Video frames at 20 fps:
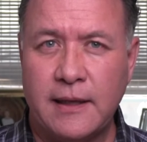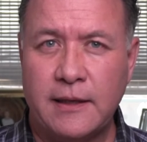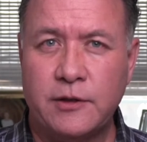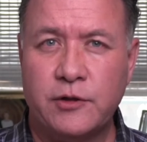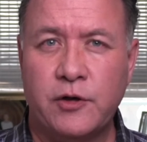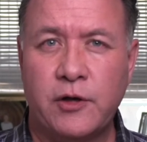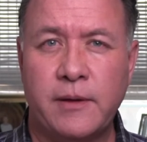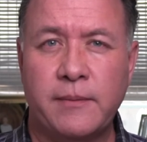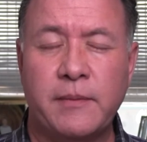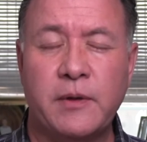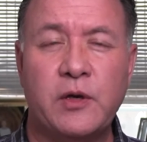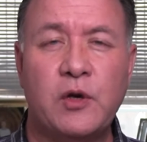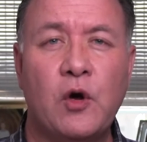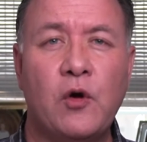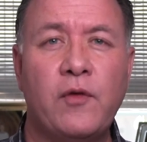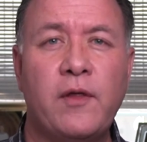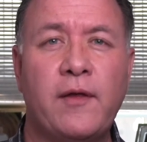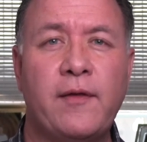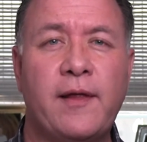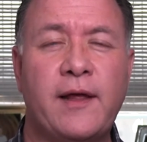that dream and
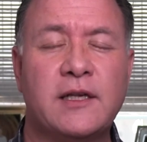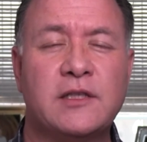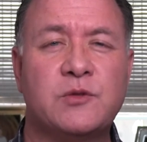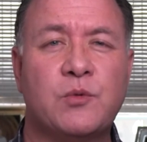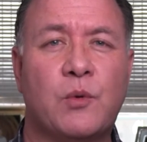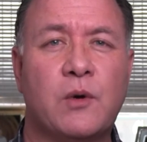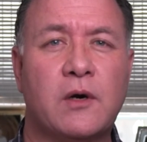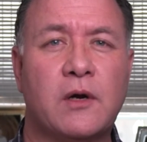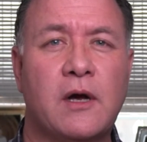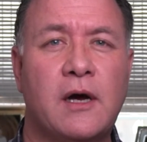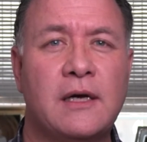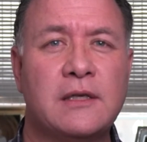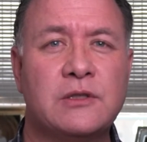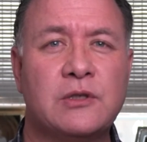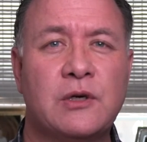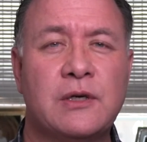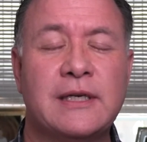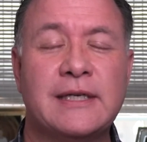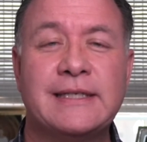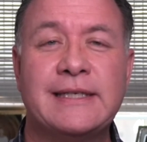know that that's where God's
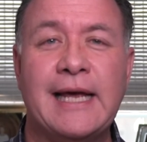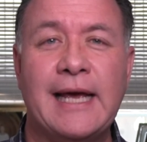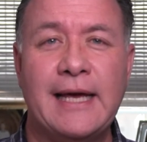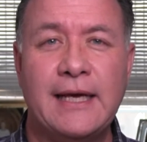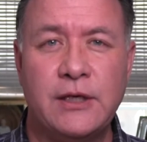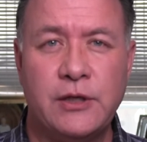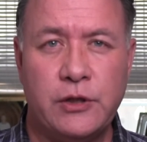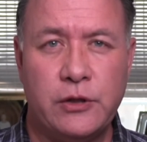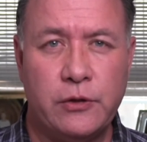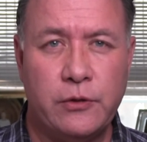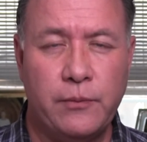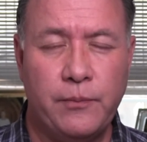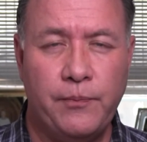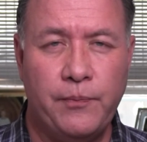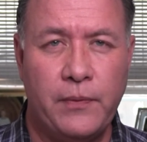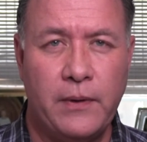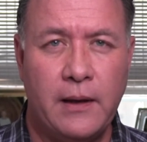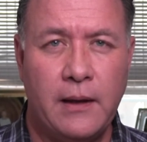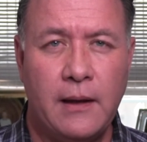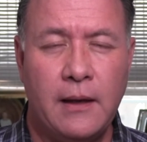going to take you
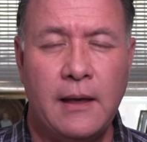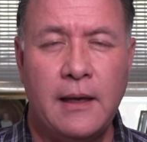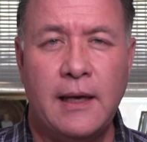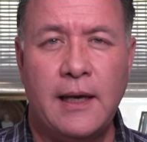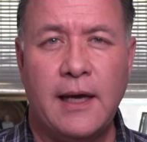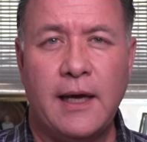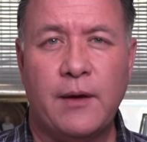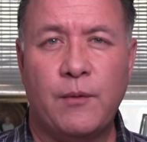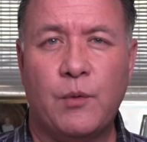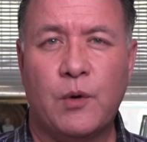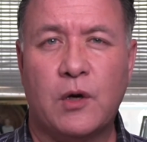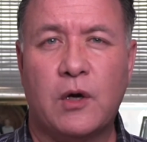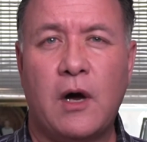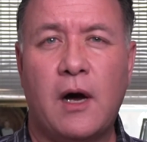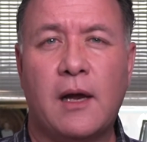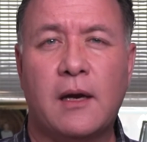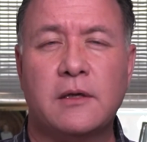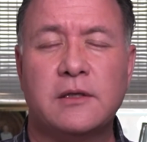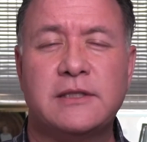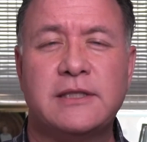and what
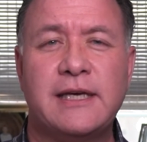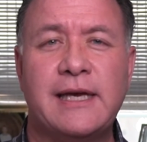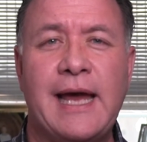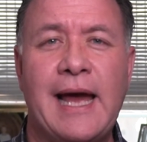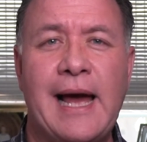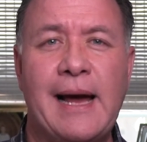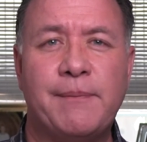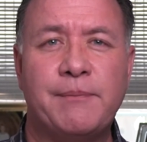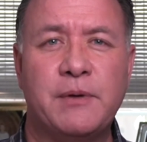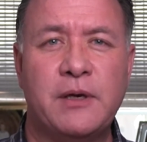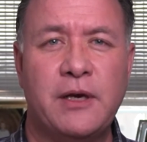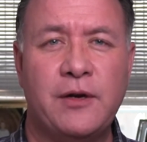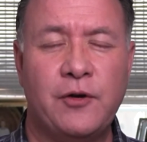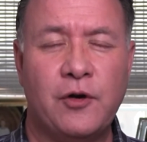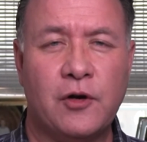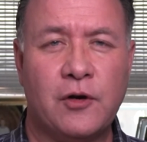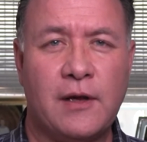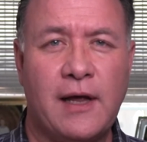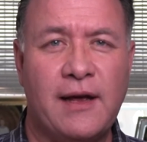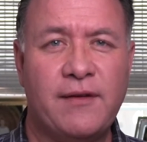God will see happen in
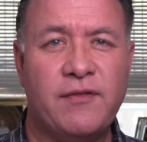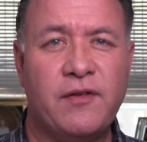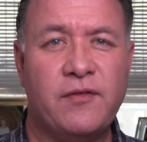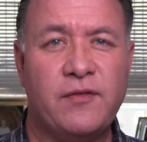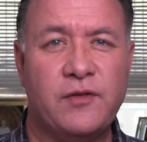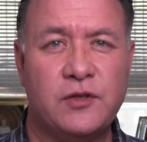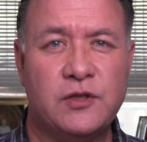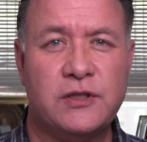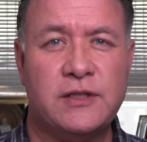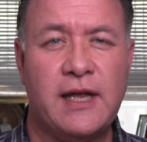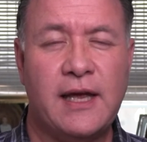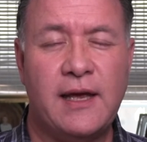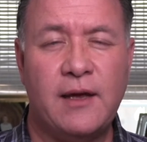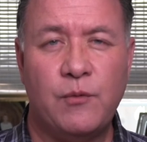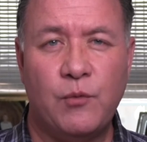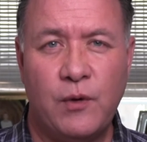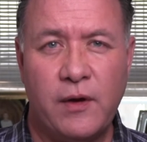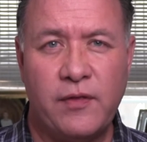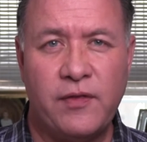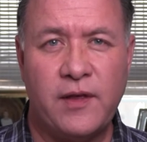your life if you stay
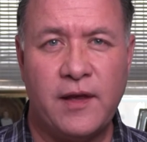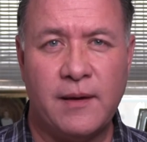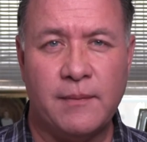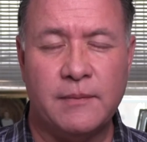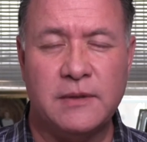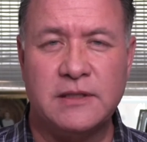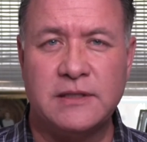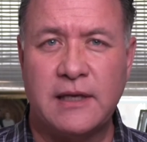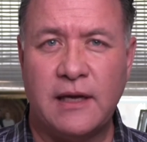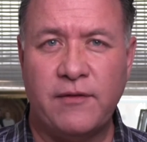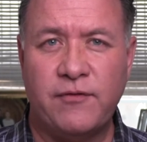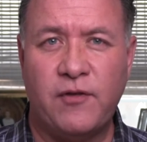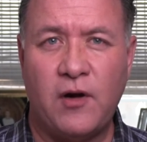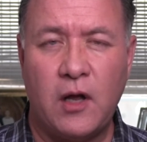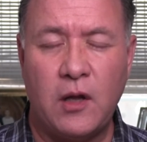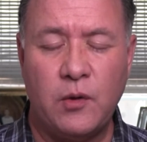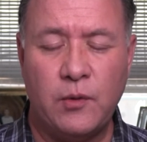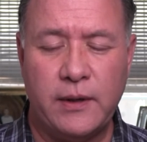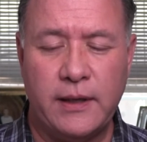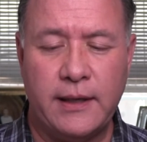with Him and stay
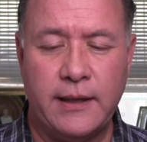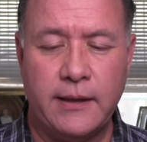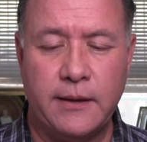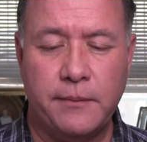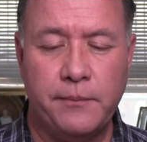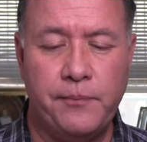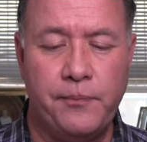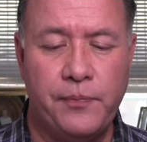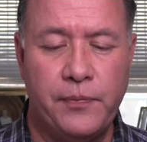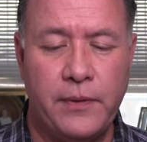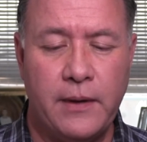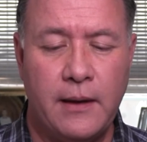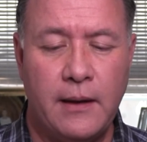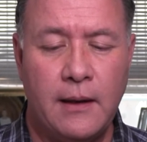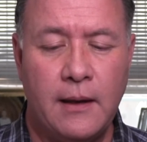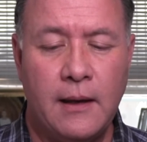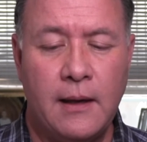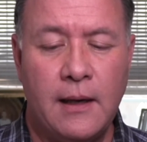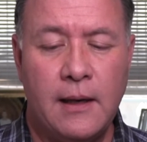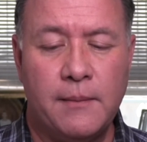following Him.
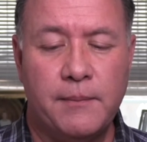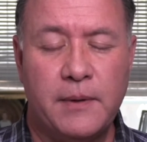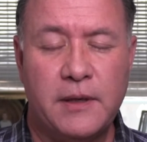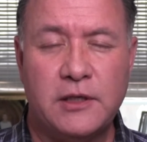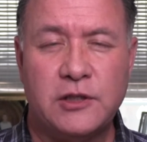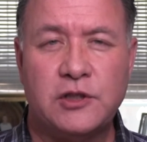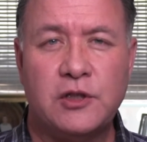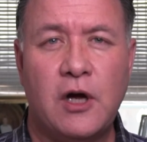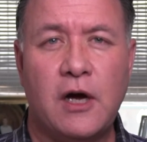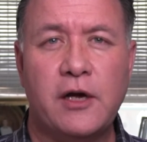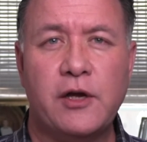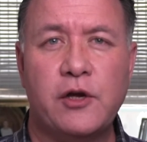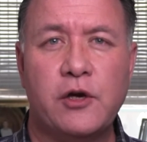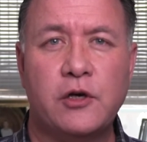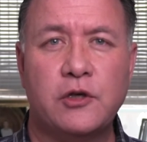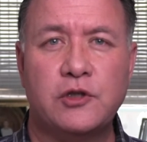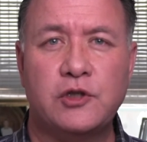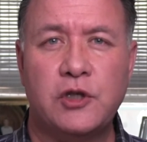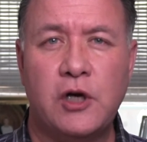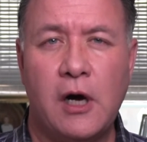But it's not
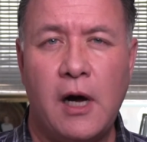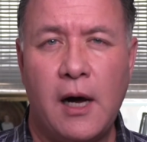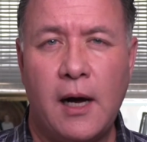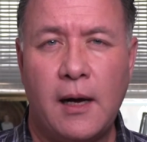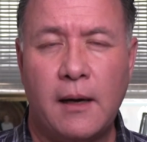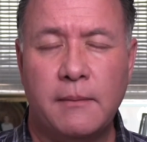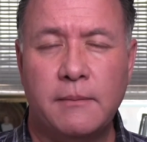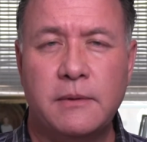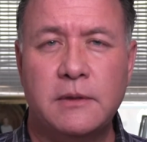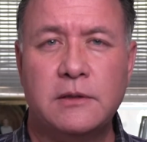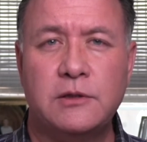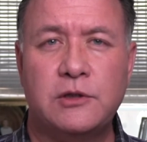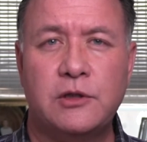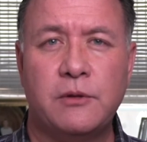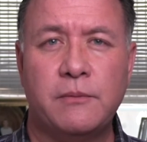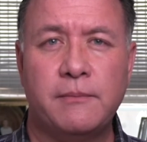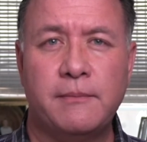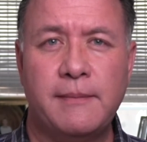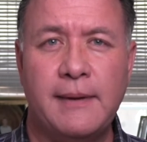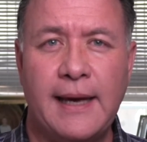your job
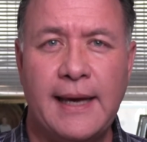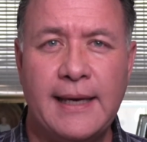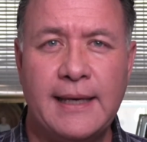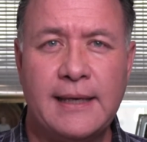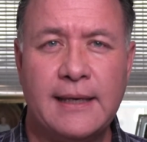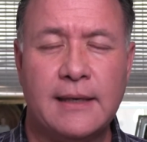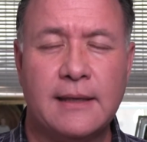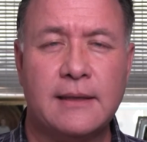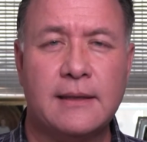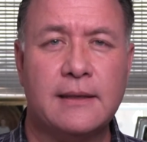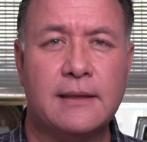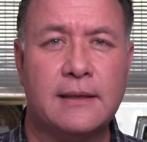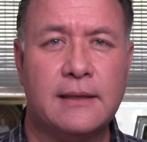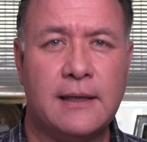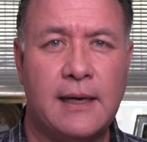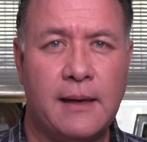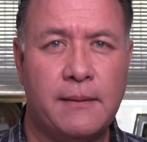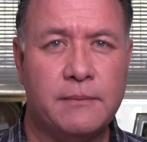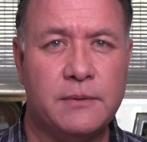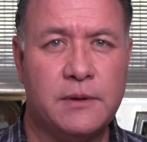to make it
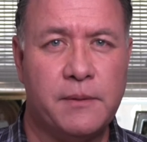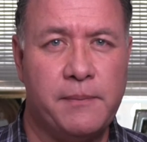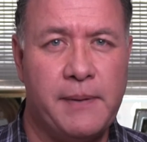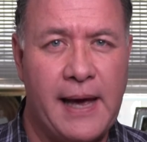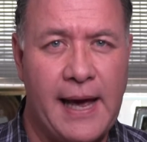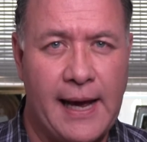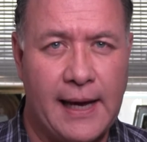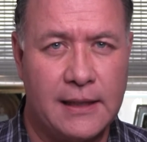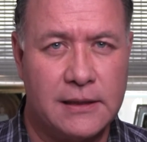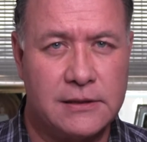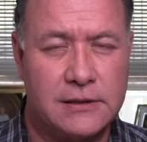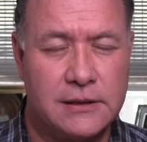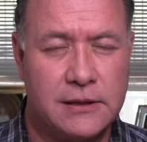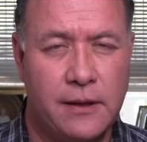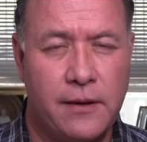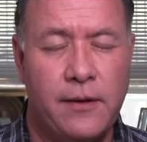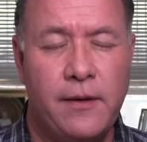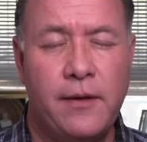come to pass.